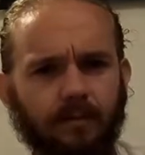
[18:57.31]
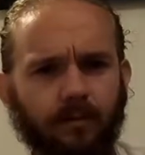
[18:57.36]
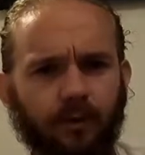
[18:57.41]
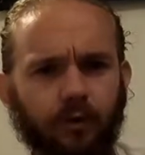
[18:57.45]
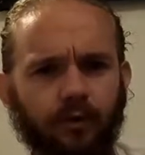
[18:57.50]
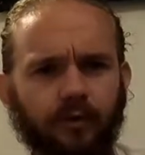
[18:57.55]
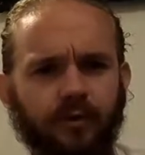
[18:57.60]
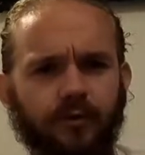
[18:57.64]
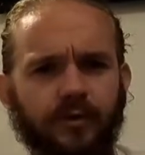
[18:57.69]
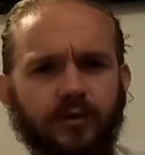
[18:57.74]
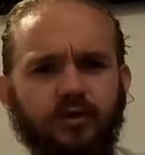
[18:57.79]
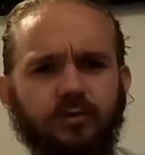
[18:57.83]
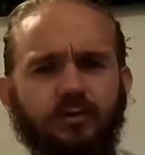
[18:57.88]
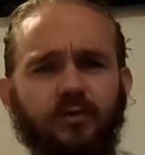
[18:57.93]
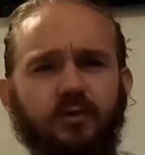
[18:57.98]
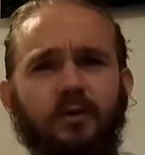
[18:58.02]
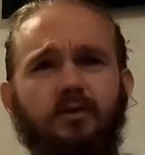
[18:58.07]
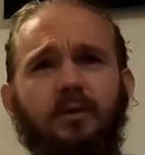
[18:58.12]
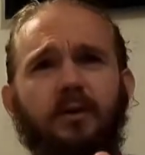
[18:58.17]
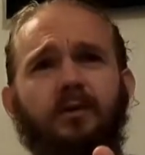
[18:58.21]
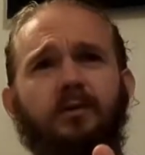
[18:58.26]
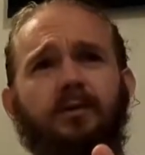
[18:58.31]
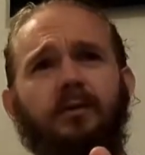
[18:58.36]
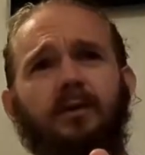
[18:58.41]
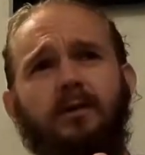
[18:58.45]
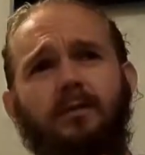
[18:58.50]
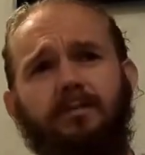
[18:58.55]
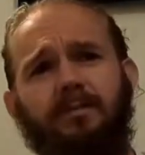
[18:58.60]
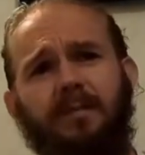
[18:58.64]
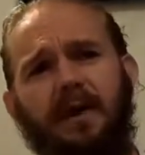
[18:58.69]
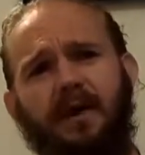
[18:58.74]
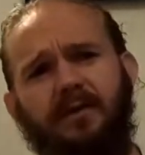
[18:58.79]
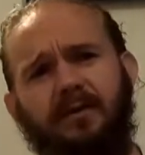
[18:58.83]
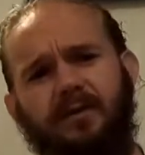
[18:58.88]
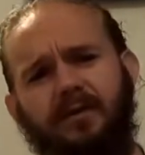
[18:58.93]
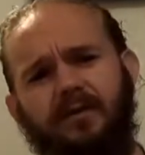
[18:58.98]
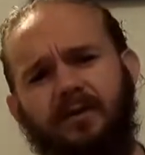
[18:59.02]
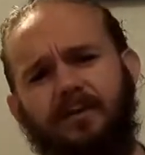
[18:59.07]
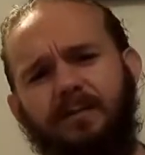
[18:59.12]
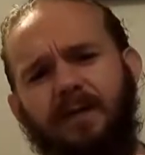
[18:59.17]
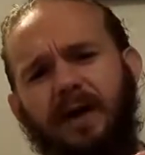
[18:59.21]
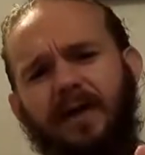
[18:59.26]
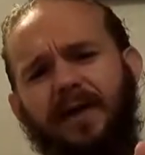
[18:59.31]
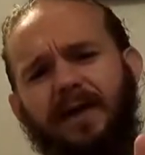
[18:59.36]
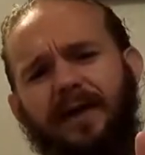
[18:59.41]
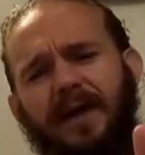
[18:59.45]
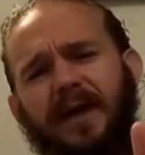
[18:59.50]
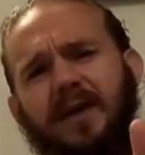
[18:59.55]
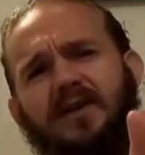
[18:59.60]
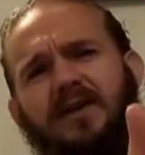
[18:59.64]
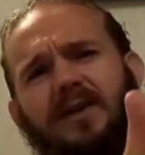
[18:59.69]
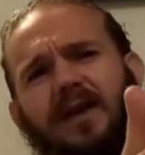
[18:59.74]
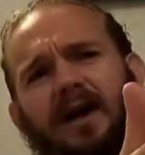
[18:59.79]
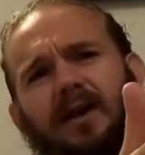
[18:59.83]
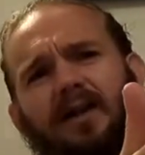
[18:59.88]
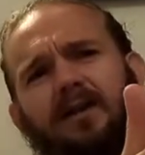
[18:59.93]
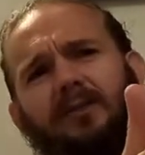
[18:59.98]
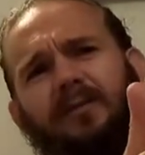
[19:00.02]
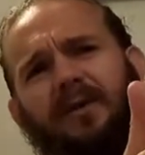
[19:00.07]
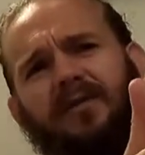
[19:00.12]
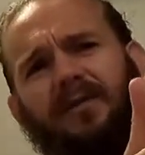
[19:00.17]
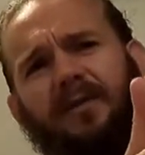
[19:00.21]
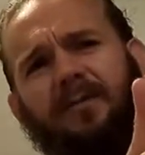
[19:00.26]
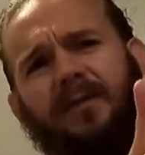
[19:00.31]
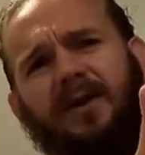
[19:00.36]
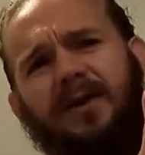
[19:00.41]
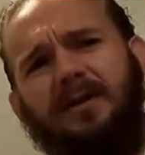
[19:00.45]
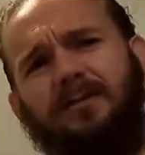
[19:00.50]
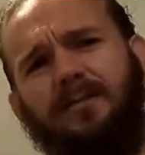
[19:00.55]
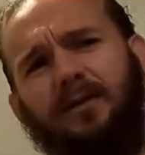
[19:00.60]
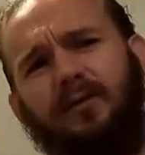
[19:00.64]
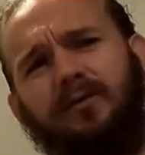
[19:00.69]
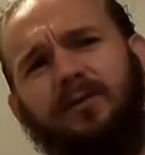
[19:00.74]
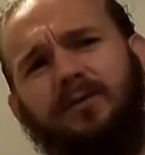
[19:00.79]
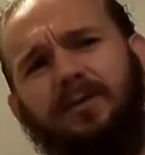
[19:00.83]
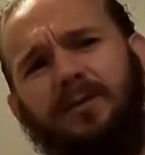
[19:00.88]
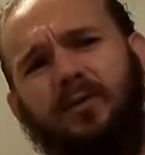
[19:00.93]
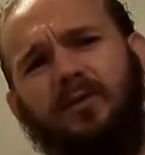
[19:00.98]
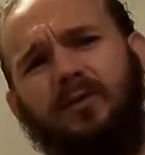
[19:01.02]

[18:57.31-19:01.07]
Border region between middle third and back third of your palate, again you get a little bit of a bready build up